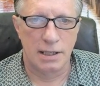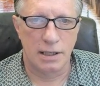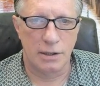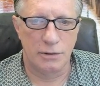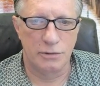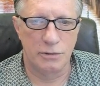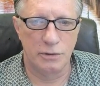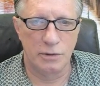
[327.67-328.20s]

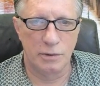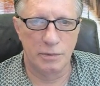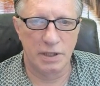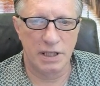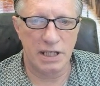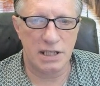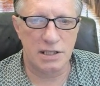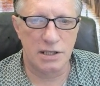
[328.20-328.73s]
Go through the
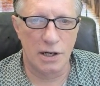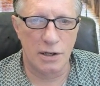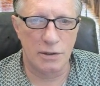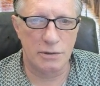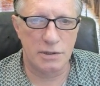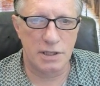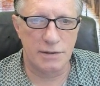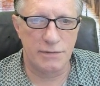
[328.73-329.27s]
release
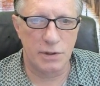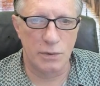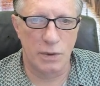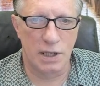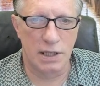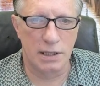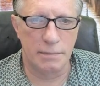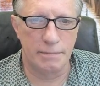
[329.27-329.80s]
notes if you
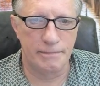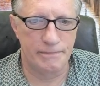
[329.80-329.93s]
want